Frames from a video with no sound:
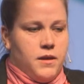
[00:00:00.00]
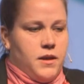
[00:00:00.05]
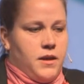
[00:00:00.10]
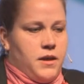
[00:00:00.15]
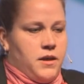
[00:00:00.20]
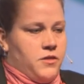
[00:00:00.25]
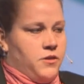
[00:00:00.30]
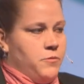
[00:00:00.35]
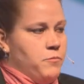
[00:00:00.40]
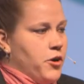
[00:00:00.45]

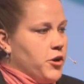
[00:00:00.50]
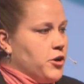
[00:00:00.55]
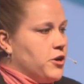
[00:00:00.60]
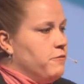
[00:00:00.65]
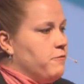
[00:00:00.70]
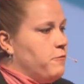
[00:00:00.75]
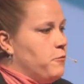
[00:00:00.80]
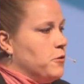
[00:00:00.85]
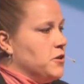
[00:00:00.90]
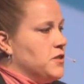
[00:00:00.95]
The market
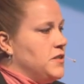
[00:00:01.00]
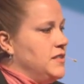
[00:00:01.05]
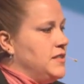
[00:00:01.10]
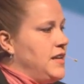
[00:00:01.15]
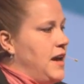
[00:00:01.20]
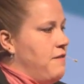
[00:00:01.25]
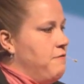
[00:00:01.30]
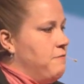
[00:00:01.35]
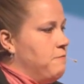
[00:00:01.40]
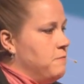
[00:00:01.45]
forces
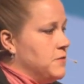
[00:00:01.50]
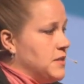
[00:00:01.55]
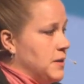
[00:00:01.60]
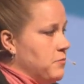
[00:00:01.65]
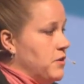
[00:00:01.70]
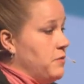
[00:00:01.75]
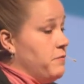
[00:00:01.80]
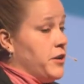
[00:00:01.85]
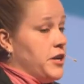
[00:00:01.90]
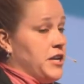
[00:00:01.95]
have
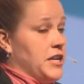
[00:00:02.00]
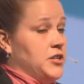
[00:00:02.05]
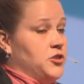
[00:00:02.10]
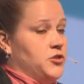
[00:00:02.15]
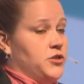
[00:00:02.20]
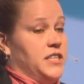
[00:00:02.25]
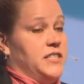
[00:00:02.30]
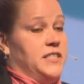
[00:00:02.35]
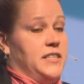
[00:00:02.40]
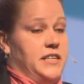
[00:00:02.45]
something very
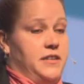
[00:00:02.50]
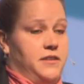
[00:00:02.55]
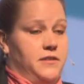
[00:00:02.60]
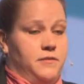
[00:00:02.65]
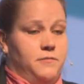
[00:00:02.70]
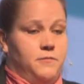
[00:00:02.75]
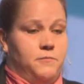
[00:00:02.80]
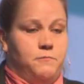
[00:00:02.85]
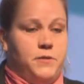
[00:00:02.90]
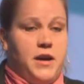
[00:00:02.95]
interesting.
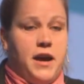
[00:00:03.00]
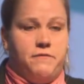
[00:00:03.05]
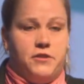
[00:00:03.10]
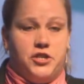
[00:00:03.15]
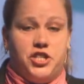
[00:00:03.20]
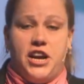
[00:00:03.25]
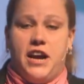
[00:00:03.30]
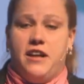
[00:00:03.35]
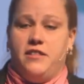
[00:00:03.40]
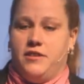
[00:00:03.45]
We have a
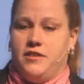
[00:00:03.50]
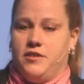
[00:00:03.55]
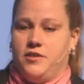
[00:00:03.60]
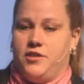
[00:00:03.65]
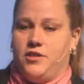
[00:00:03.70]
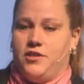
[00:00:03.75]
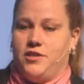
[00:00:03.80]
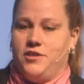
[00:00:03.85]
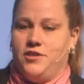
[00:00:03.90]
challenge.